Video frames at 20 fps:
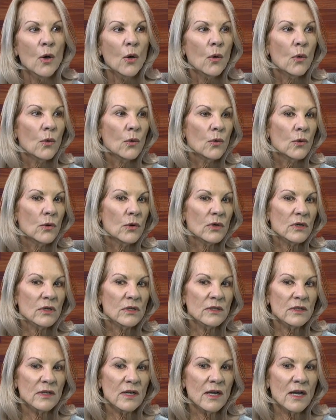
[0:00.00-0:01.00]

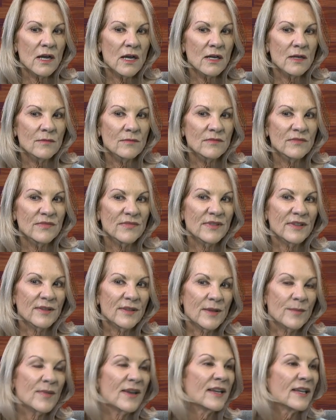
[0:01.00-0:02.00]
or um,
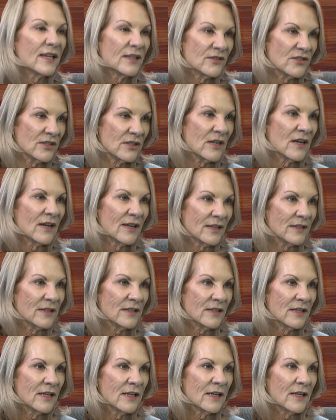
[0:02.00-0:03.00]
they may get denied
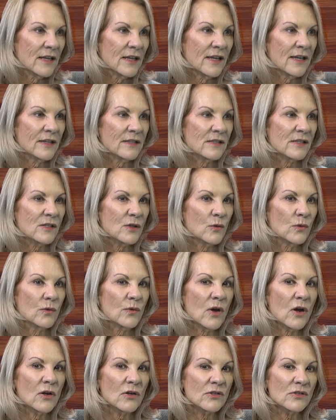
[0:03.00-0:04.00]
uh-huh. And so
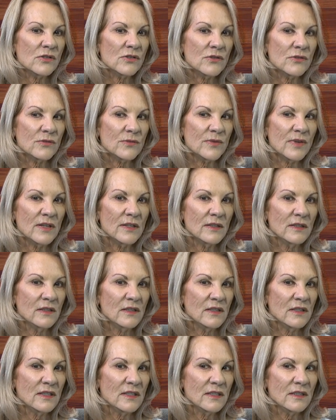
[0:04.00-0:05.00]
ours are a
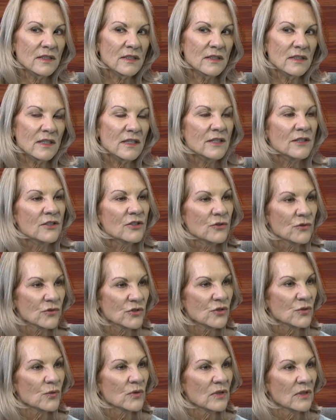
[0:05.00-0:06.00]
little
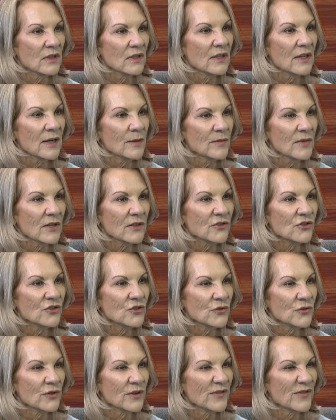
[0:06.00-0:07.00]
unusual. I'm not
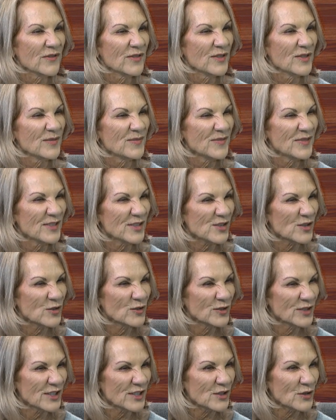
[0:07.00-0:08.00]
sure if the school
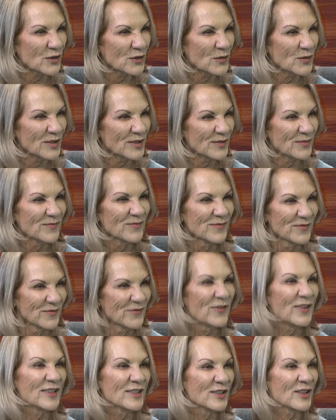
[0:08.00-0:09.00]
district would
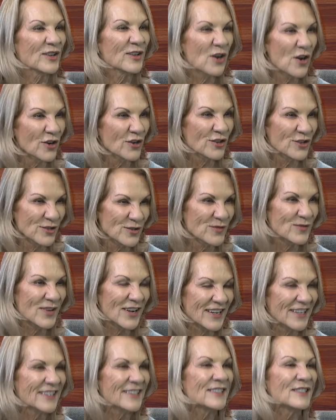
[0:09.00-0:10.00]
fund a garden,
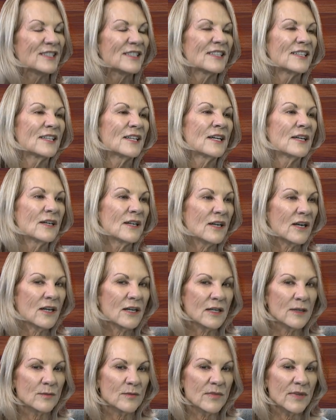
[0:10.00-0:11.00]
right? Yeah, sure, sure.
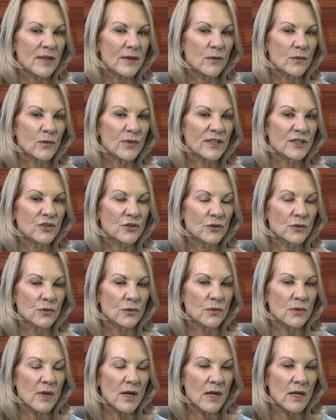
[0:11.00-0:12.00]
Um, we
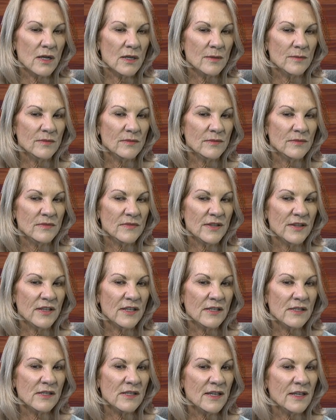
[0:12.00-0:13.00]
do um,
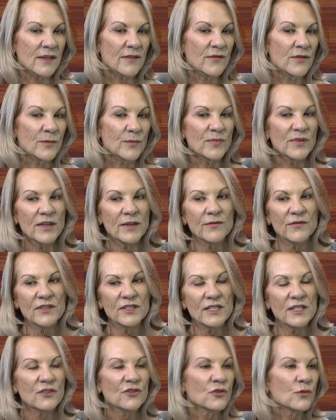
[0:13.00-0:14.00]
things like if a, if a
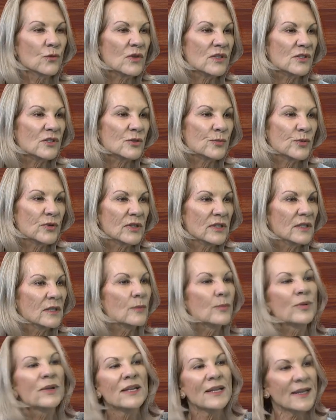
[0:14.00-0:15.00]
teacher wants to put a little
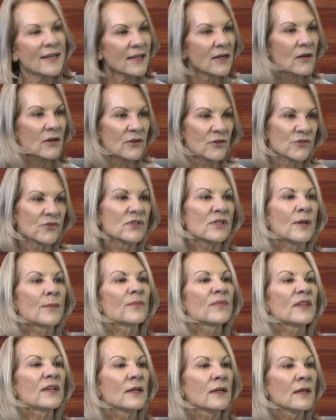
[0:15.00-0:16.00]
play on or
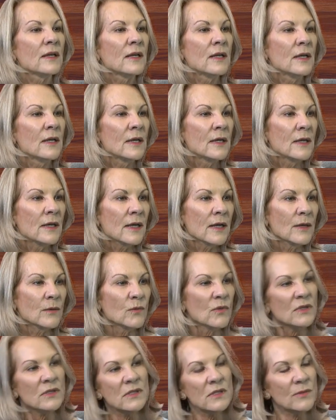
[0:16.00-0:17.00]
something. Oh and
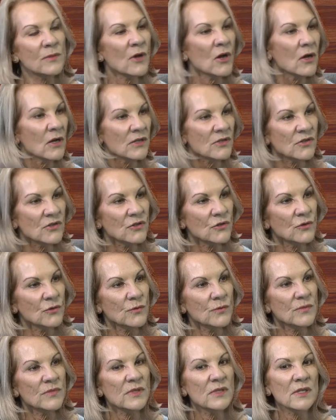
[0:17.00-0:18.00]
want some
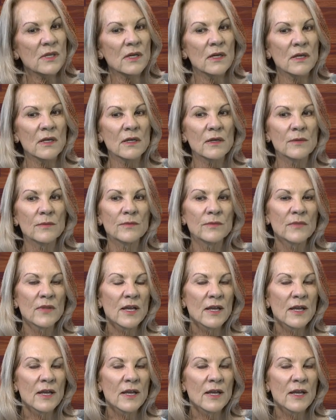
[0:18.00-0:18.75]
costumes mm-hmm. um,